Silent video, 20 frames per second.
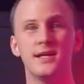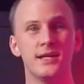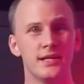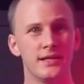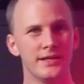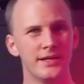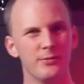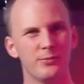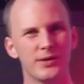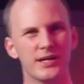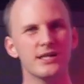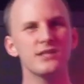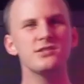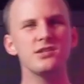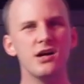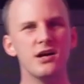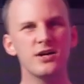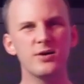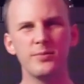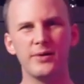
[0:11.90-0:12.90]
And we're going to
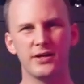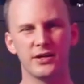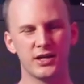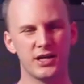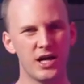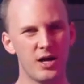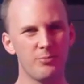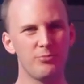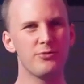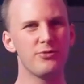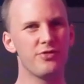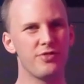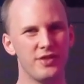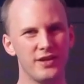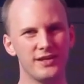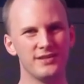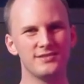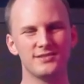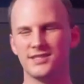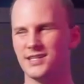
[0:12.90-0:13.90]
talk about a couple
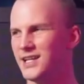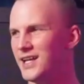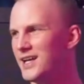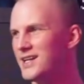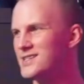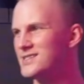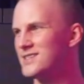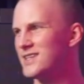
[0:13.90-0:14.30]
things today as